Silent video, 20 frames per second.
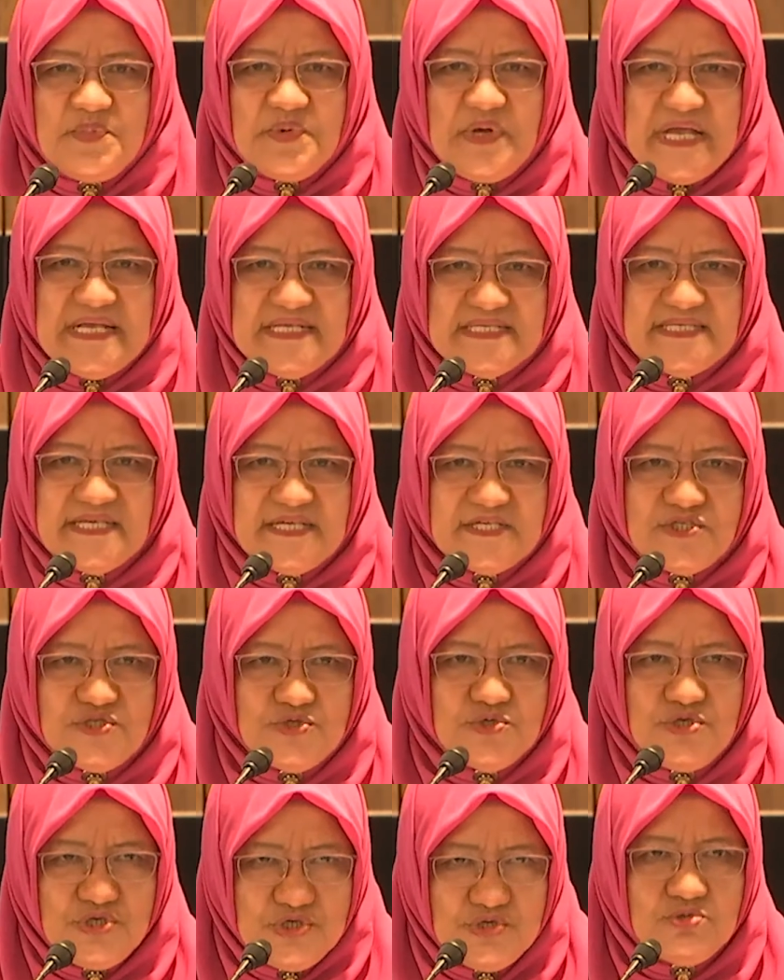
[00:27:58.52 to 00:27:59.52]
brings it
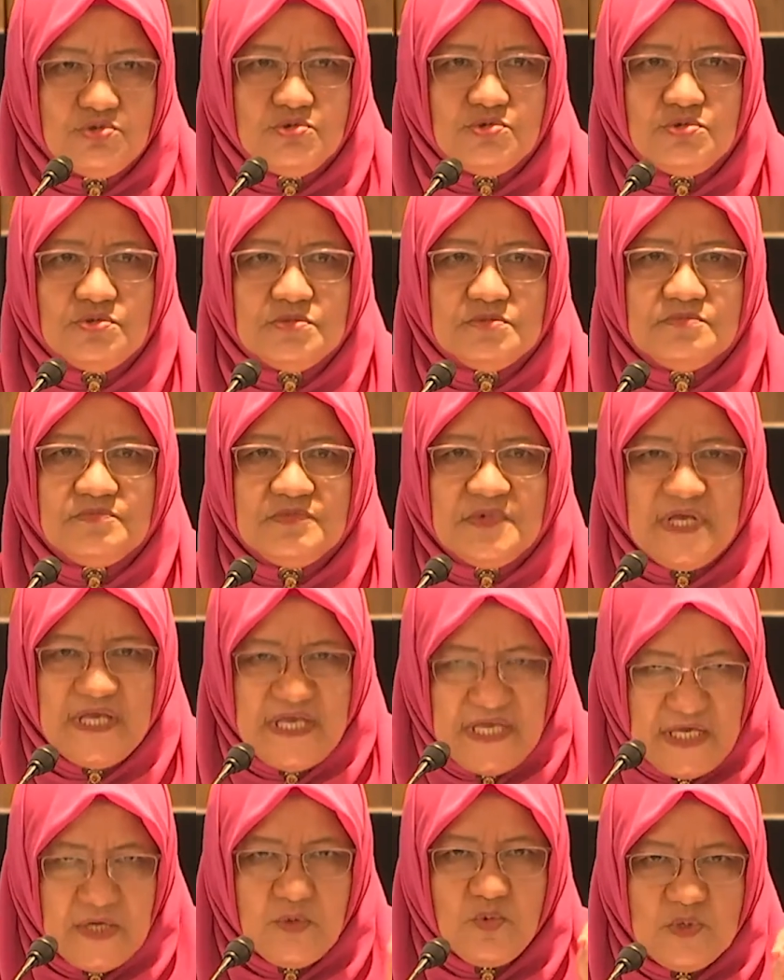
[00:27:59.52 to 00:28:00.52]
to you,
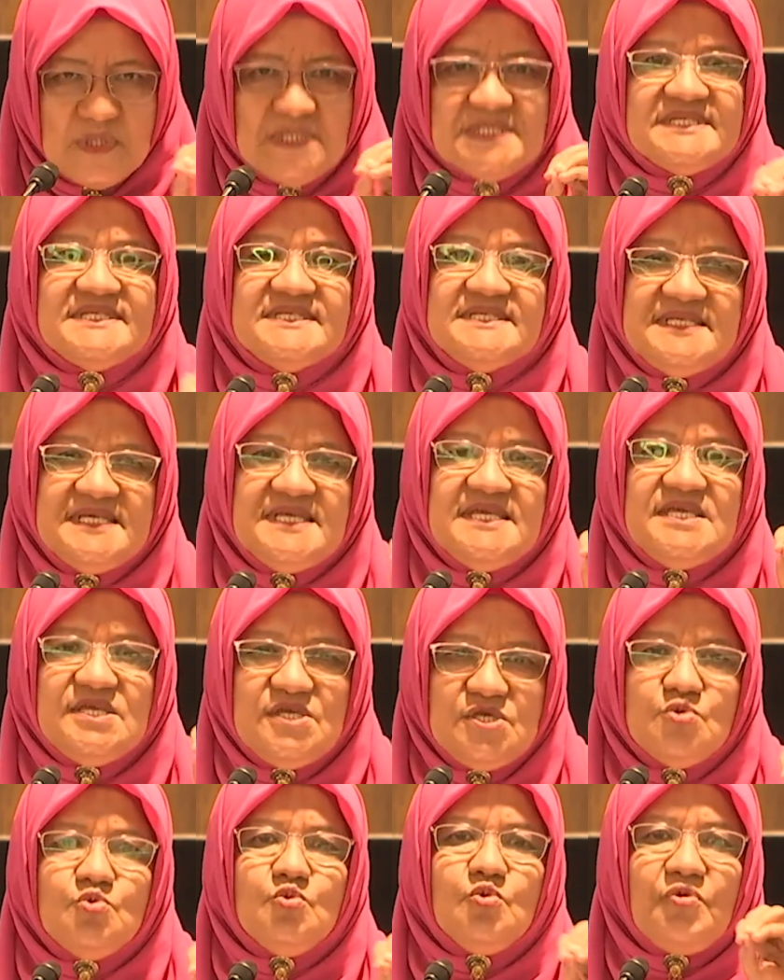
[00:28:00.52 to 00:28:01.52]
He will
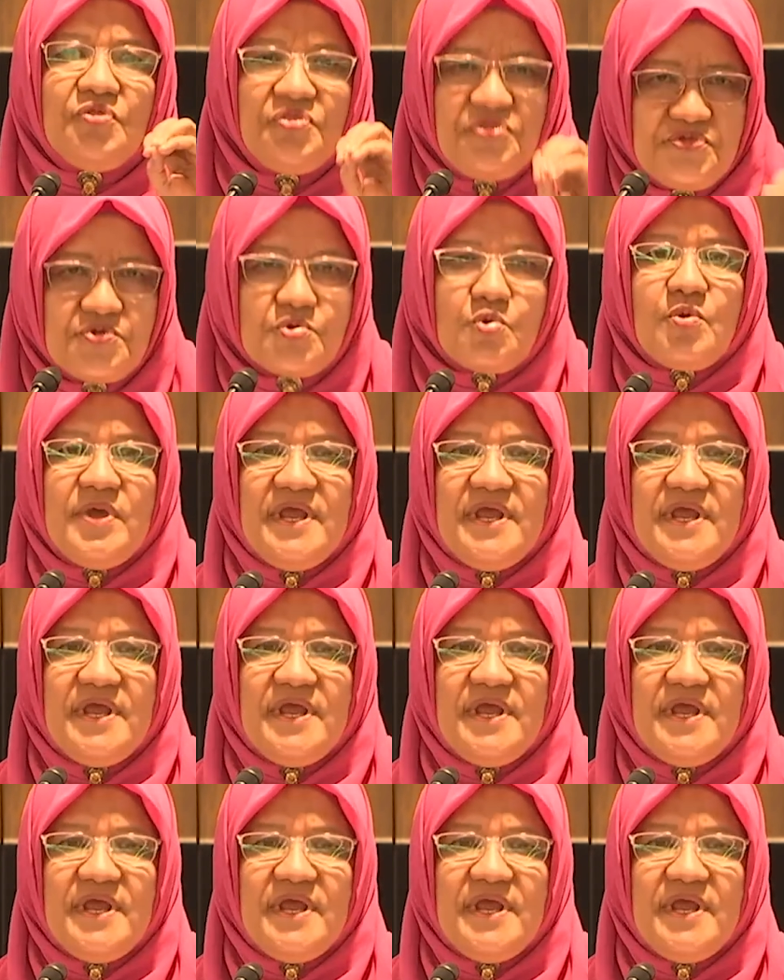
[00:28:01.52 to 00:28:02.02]
see you through